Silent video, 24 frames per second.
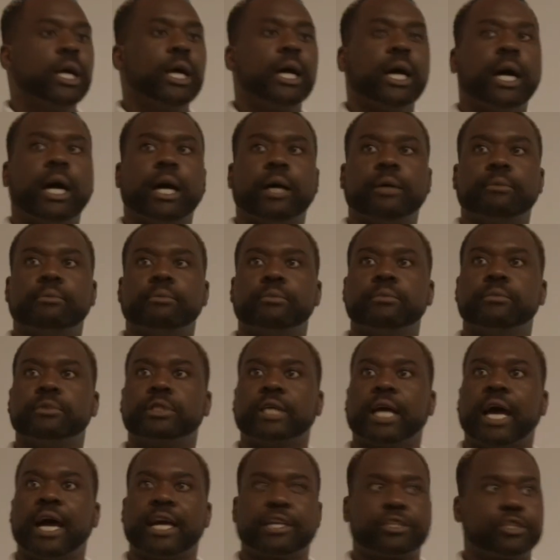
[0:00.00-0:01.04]

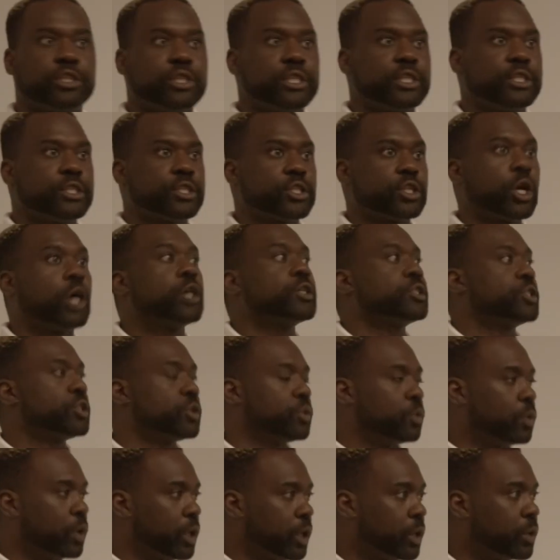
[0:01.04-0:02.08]
to actually start to
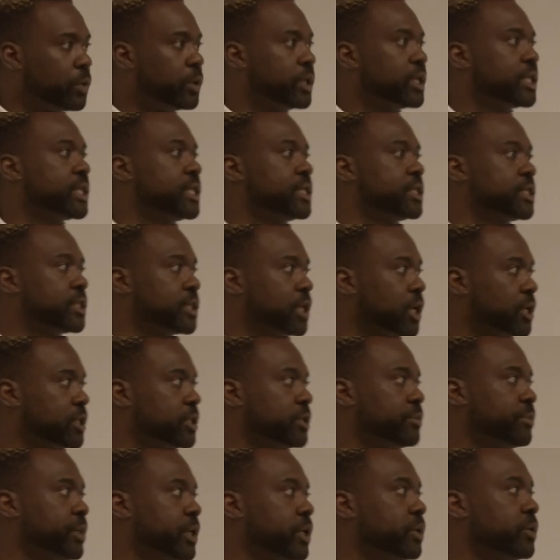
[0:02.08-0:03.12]
work with and start
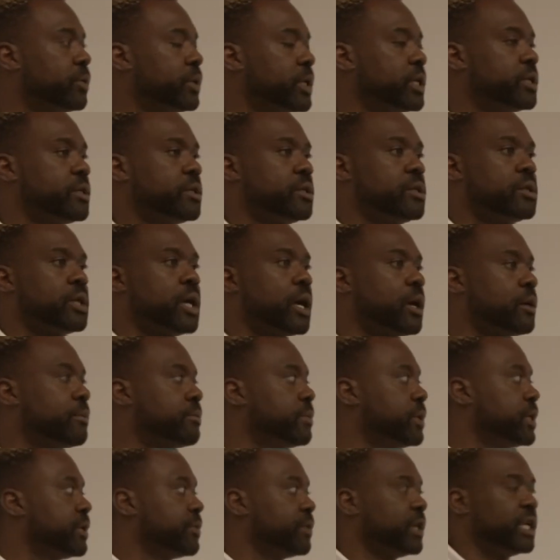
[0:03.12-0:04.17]
to build with
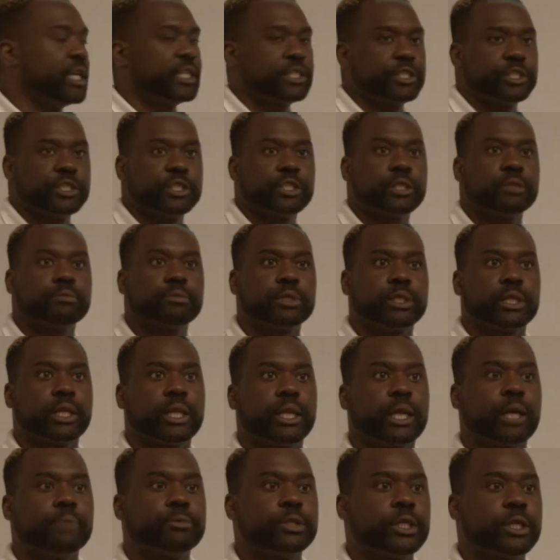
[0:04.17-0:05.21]
in relationship to that
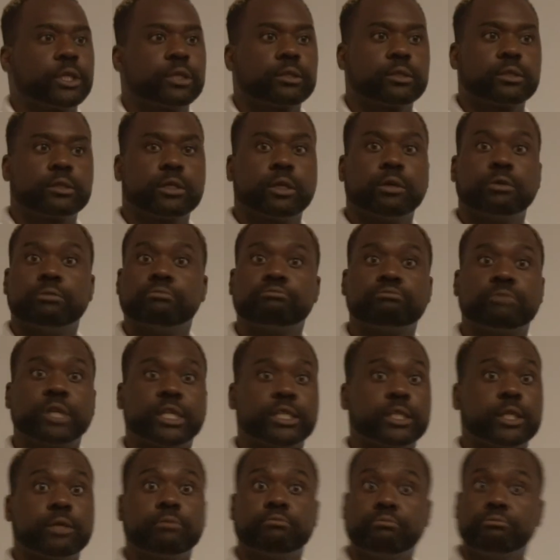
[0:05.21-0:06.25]
object. So
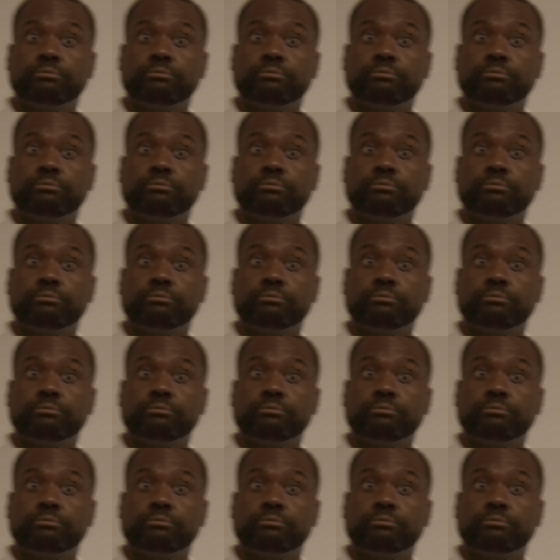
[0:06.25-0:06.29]
that's it.